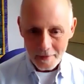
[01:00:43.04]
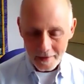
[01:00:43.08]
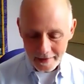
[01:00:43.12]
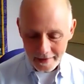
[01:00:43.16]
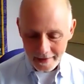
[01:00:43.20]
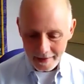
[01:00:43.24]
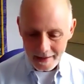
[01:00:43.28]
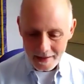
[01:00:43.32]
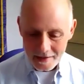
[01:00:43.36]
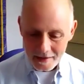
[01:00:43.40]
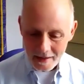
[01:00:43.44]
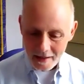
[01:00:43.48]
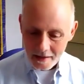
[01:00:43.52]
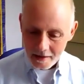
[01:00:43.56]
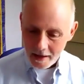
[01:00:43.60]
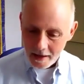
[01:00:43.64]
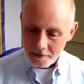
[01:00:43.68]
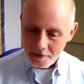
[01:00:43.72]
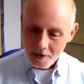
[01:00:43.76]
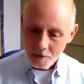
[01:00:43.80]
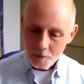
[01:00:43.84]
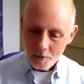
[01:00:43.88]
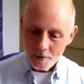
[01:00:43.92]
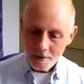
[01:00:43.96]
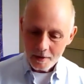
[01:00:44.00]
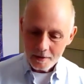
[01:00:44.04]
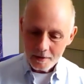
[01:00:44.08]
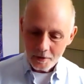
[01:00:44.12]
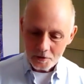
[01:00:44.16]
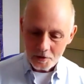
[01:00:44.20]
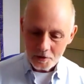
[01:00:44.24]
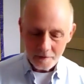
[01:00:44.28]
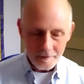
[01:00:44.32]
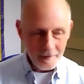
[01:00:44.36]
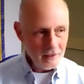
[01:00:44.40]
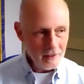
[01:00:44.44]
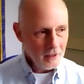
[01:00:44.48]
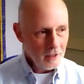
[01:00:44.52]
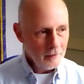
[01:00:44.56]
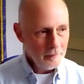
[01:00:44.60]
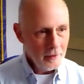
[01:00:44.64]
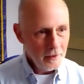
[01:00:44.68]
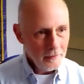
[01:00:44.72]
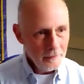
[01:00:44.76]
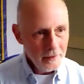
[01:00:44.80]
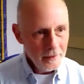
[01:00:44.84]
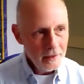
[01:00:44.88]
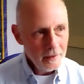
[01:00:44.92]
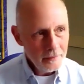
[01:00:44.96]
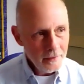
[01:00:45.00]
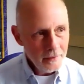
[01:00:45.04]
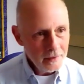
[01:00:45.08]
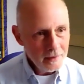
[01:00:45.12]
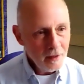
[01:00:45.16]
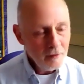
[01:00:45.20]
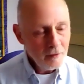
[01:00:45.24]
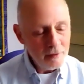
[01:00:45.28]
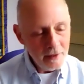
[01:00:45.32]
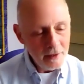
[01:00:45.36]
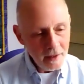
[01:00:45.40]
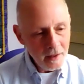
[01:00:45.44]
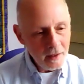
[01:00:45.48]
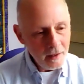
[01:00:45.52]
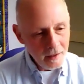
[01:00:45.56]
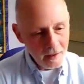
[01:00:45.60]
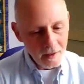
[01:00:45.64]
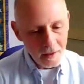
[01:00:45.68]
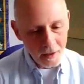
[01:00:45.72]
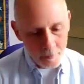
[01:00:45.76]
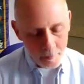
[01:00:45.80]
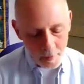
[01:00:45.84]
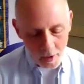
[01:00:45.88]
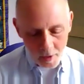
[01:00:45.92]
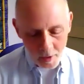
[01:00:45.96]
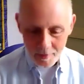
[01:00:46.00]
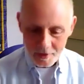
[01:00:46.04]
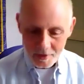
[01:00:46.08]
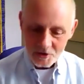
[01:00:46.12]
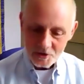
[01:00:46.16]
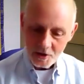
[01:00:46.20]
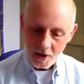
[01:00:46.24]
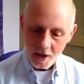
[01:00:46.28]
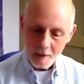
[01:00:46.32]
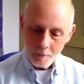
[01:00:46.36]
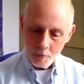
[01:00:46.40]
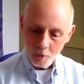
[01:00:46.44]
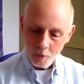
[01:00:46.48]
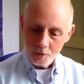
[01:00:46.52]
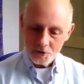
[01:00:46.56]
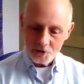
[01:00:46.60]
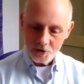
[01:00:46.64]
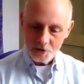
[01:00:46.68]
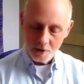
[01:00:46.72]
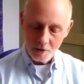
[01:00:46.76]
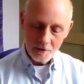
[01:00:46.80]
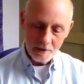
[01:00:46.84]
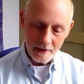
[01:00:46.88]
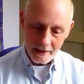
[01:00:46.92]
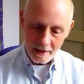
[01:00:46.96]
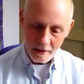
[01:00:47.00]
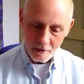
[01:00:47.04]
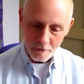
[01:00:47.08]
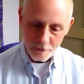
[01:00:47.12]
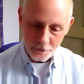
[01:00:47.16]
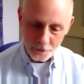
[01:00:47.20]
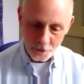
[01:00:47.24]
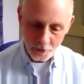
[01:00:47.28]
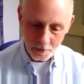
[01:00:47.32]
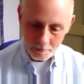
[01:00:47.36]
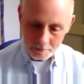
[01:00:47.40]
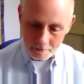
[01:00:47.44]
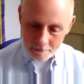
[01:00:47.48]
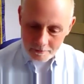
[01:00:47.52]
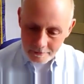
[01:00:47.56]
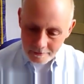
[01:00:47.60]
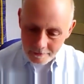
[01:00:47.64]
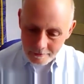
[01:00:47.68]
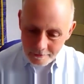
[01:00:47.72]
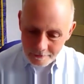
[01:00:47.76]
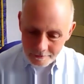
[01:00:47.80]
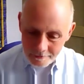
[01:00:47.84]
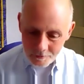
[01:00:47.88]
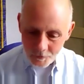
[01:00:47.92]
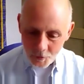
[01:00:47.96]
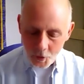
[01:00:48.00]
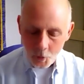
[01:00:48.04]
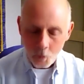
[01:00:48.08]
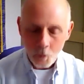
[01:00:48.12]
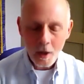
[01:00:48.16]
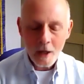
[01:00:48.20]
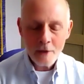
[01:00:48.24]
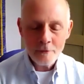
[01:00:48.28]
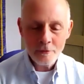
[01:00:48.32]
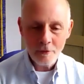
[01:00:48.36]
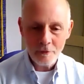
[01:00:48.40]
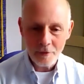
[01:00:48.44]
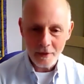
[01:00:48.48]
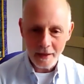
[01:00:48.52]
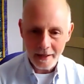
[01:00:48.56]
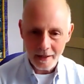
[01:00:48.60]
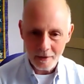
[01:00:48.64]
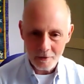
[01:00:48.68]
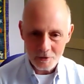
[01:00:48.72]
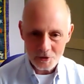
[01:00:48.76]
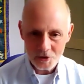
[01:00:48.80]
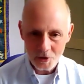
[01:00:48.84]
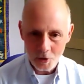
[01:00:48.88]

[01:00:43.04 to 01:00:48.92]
And I think with a lot of it, I mean, the lovely aha moments come also now from the wife of the house.